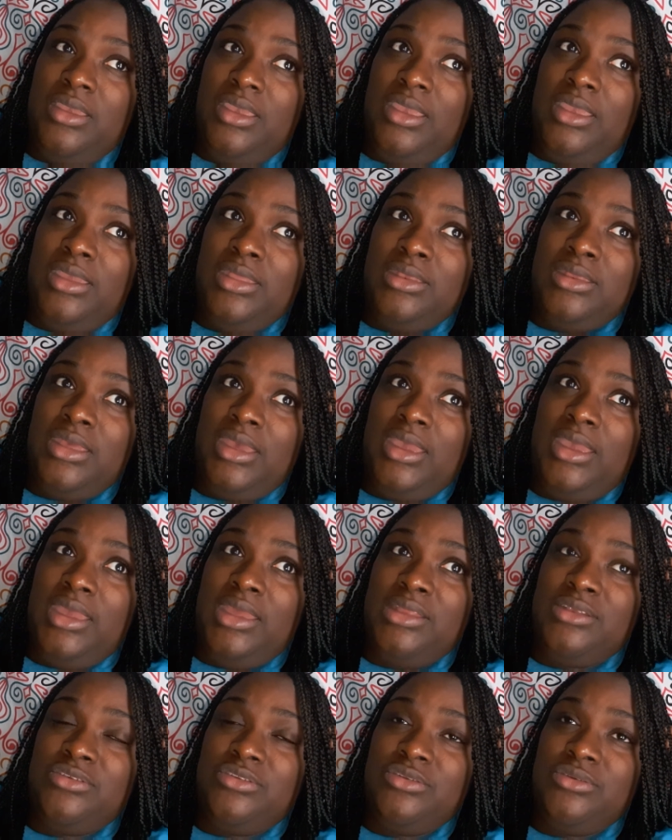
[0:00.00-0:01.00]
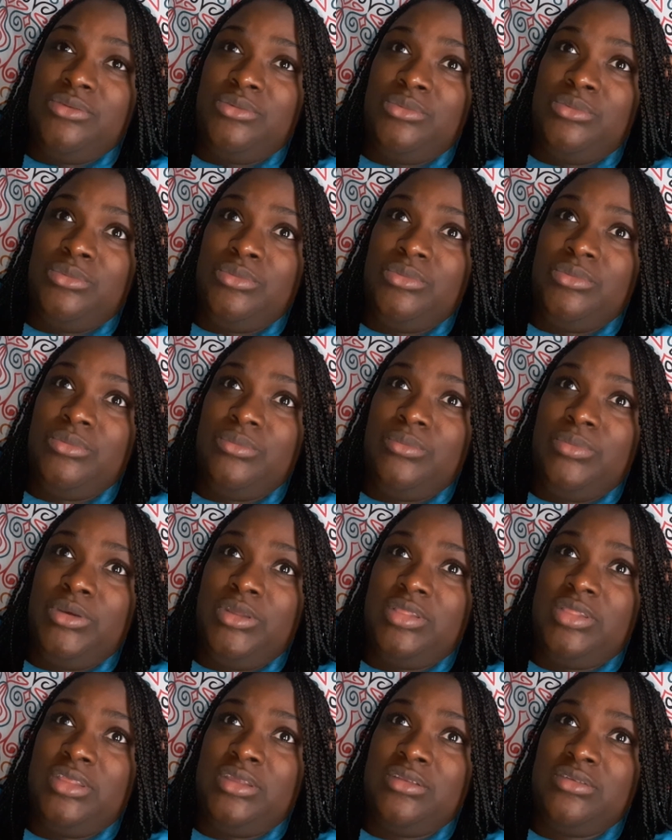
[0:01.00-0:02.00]
And I had to
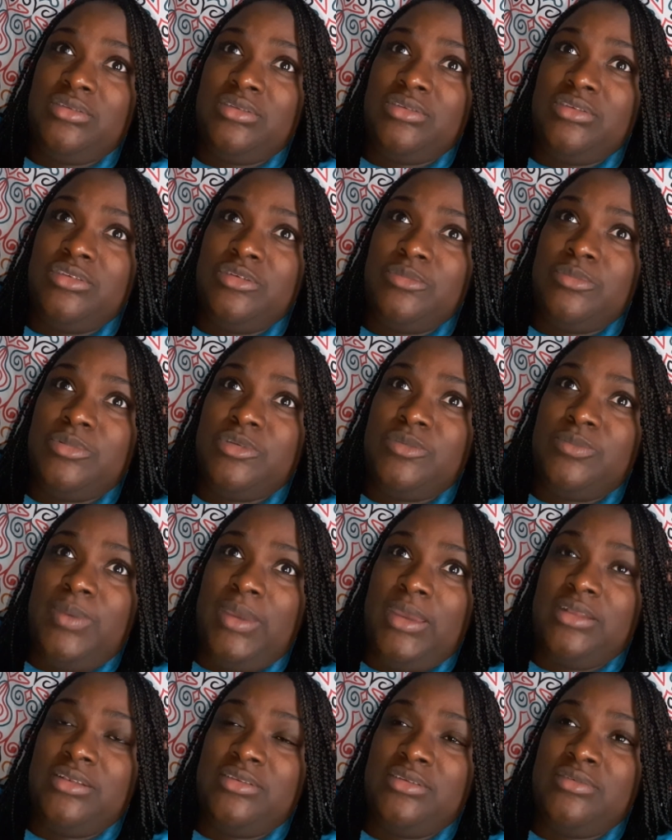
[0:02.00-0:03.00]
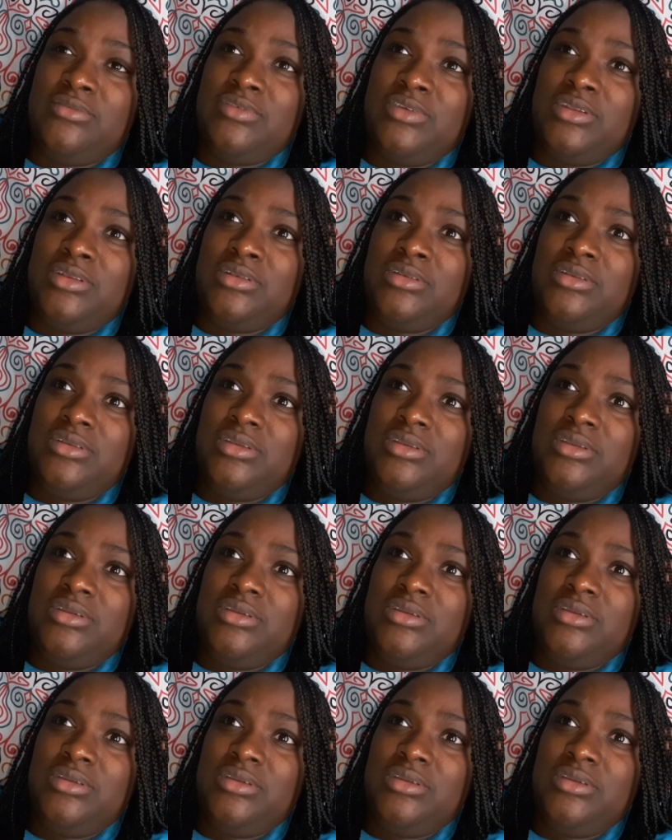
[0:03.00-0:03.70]
put things into perspective and